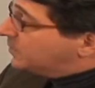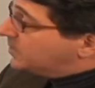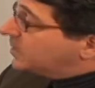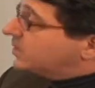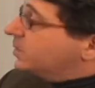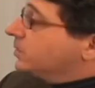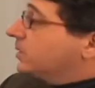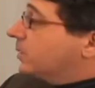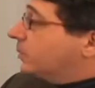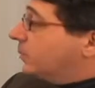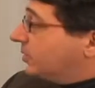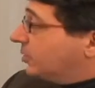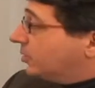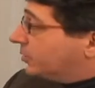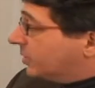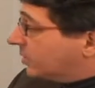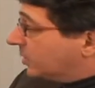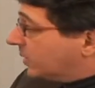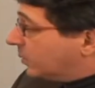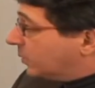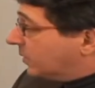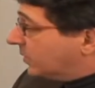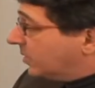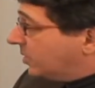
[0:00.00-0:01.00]
Particularly when you're
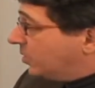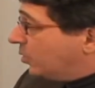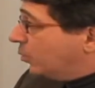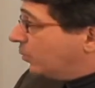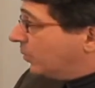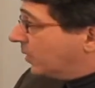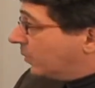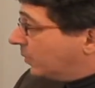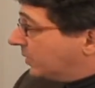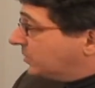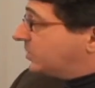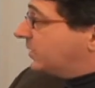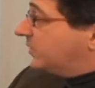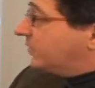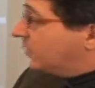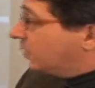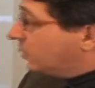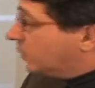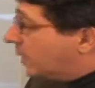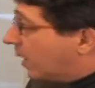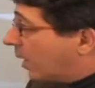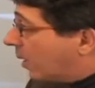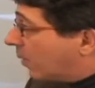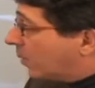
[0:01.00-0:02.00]
dealing with humor, which as
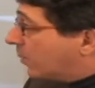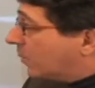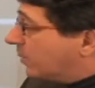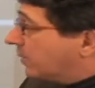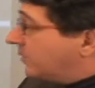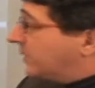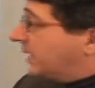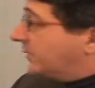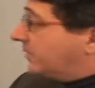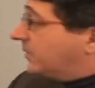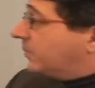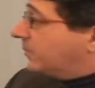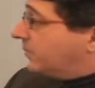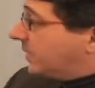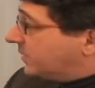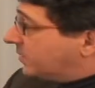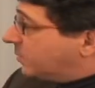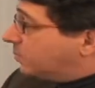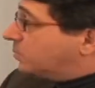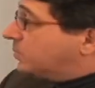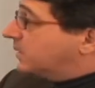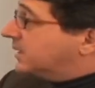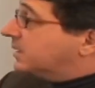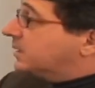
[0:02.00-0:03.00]
you know, that's a,
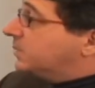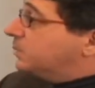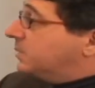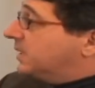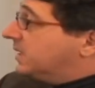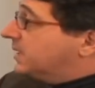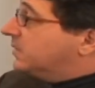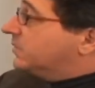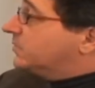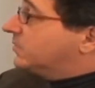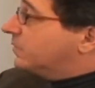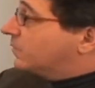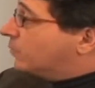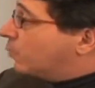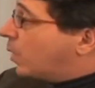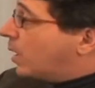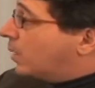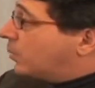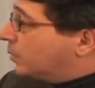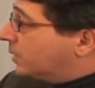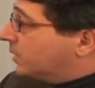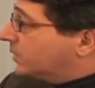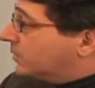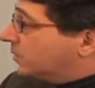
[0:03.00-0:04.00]
that's a big piece of
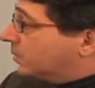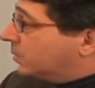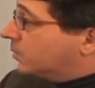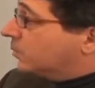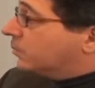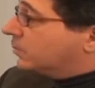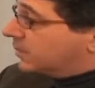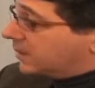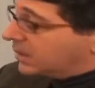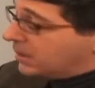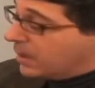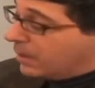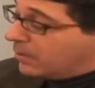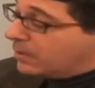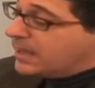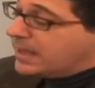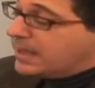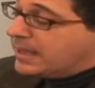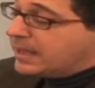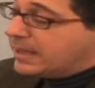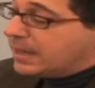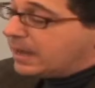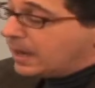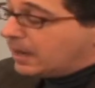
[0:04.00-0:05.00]
what we do, you know,
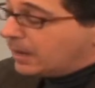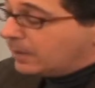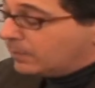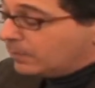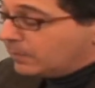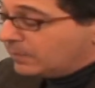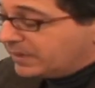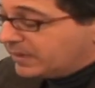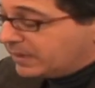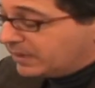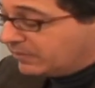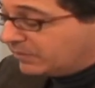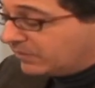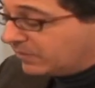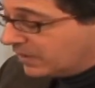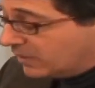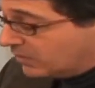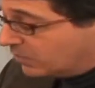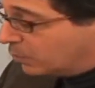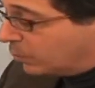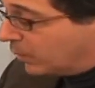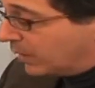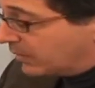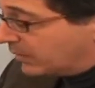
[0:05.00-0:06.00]
um, is,
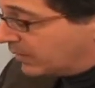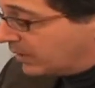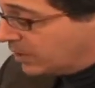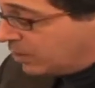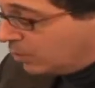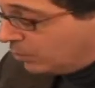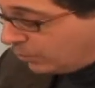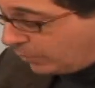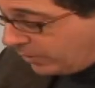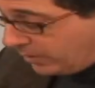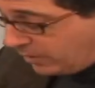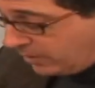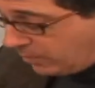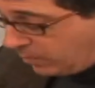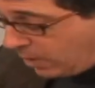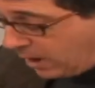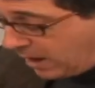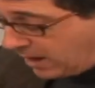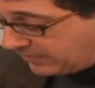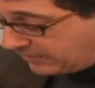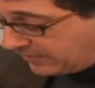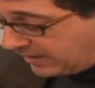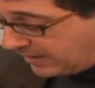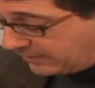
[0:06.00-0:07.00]
is bring the humor into the
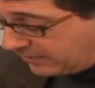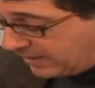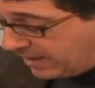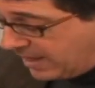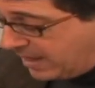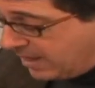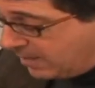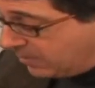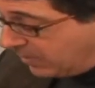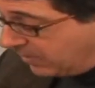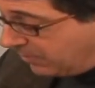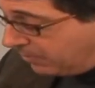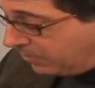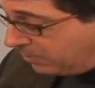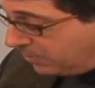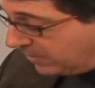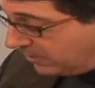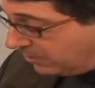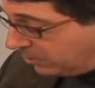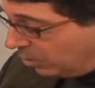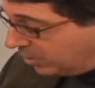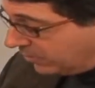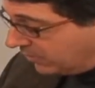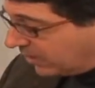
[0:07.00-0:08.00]
process. But,
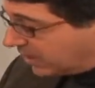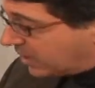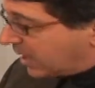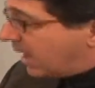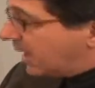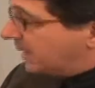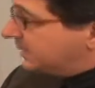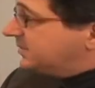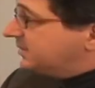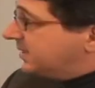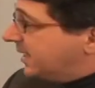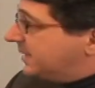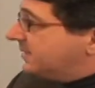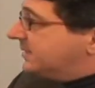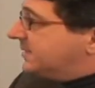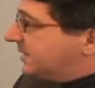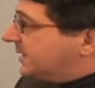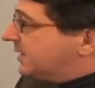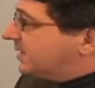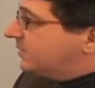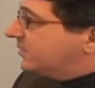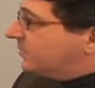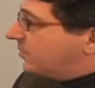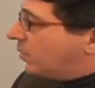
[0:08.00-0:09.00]
but look, the content
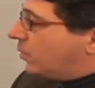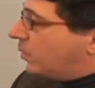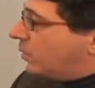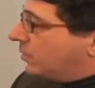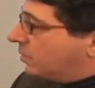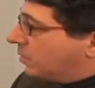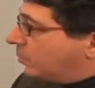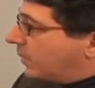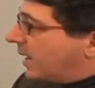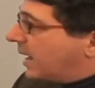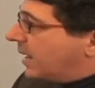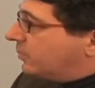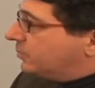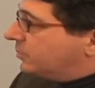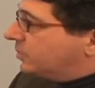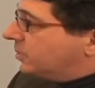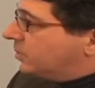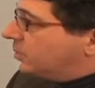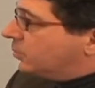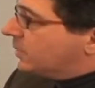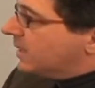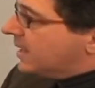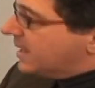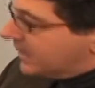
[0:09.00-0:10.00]
is all
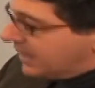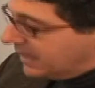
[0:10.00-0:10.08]
around you.